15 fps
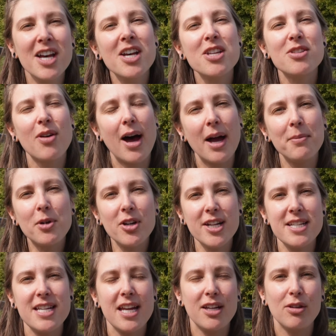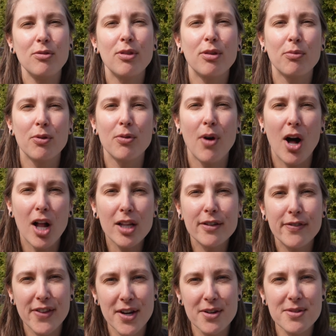So I'm going to take you through all
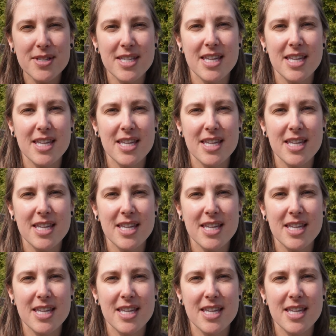of those.